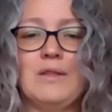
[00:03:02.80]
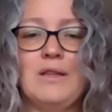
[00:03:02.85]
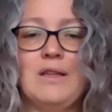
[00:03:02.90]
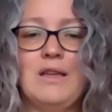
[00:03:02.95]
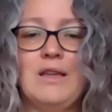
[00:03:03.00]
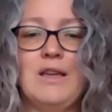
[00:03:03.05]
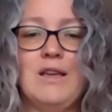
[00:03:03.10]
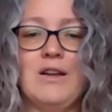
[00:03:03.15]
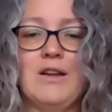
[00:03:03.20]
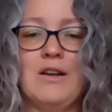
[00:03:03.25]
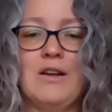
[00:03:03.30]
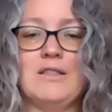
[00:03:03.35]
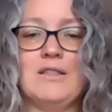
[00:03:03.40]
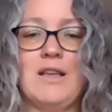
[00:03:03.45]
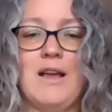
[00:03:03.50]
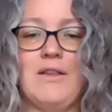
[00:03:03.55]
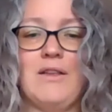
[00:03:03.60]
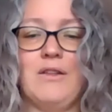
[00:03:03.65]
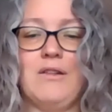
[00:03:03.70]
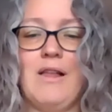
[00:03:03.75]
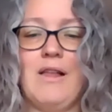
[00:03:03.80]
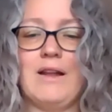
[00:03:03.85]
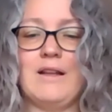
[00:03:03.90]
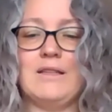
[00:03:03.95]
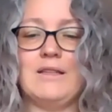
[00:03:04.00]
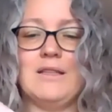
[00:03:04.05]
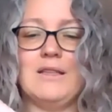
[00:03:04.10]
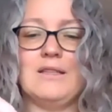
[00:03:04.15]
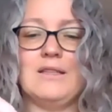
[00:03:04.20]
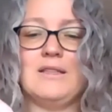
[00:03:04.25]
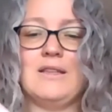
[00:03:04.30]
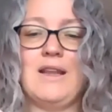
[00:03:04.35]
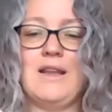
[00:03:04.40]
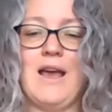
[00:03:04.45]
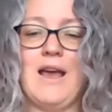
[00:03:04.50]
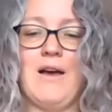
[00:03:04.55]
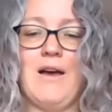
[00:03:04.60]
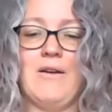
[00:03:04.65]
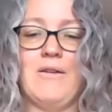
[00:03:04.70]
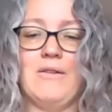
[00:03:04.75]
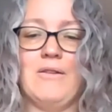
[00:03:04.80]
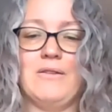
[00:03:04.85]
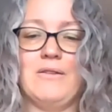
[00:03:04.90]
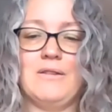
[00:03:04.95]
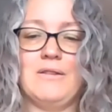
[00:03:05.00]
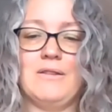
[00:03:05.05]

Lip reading: Here is how the lettuce is now.